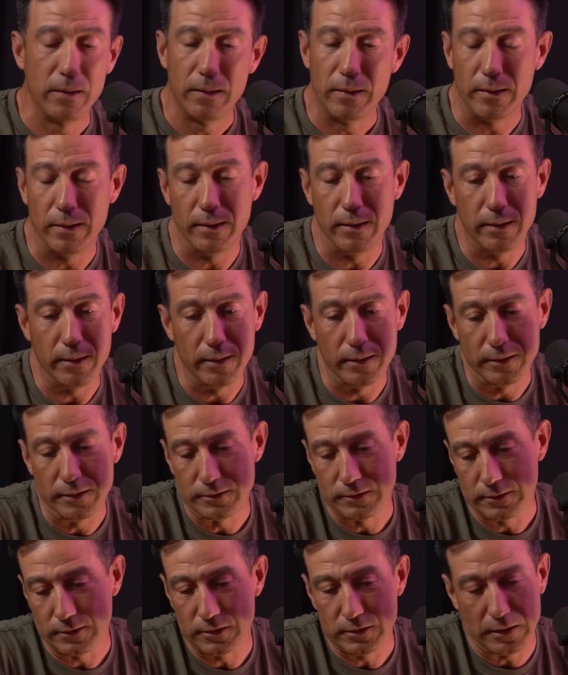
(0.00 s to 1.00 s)
And
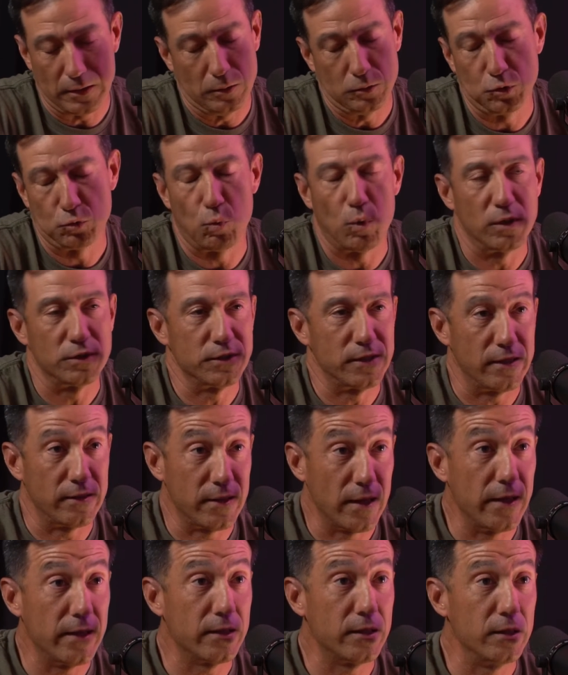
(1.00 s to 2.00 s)
he's like, I just want to say
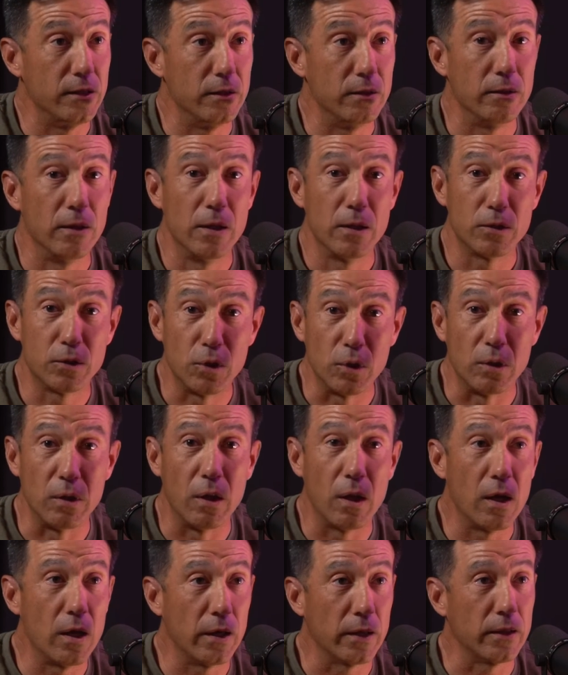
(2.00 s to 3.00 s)
thank you. Good
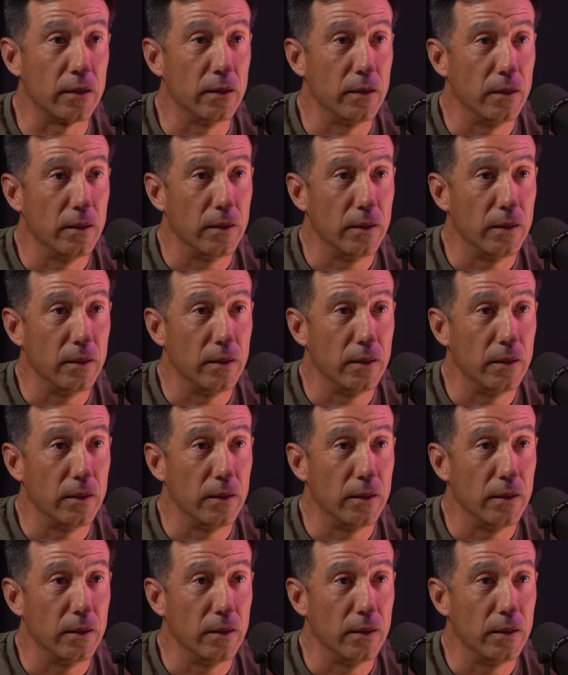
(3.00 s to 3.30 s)
luck.